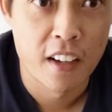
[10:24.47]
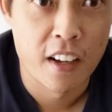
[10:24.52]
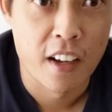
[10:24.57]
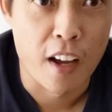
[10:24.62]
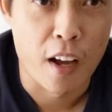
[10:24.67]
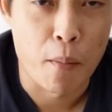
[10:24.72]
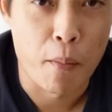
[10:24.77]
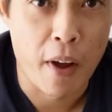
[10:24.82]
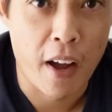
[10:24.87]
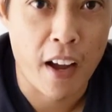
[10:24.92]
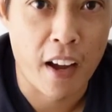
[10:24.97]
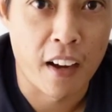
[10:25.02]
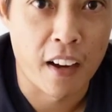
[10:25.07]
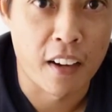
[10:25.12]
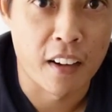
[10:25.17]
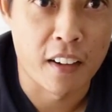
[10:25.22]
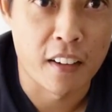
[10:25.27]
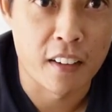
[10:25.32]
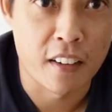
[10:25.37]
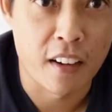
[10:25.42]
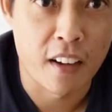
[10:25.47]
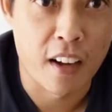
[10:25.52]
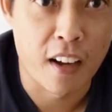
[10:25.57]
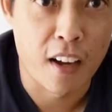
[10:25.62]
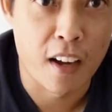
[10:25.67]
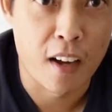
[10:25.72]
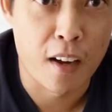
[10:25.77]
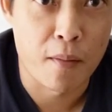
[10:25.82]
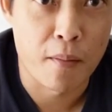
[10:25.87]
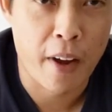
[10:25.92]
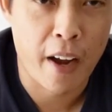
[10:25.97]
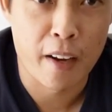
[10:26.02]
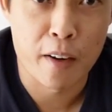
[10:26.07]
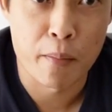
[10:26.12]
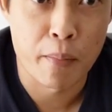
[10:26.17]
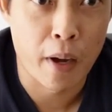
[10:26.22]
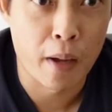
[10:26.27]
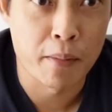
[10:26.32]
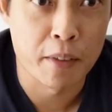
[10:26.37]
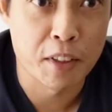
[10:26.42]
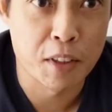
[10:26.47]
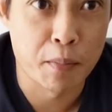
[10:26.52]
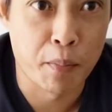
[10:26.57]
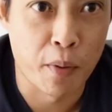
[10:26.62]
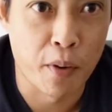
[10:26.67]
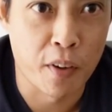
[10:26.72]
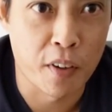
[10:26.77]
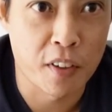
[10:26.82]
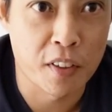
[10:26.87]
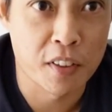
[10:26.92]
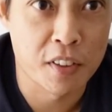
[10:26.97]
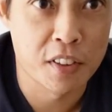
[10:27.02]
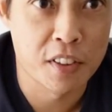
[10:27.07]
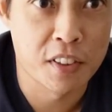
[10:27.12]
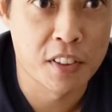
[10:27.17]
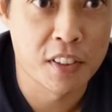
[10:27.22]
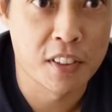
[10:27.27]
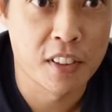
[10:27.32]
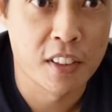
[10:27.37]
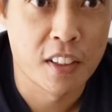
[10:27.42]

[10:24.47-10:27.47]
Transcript: about how to publish books,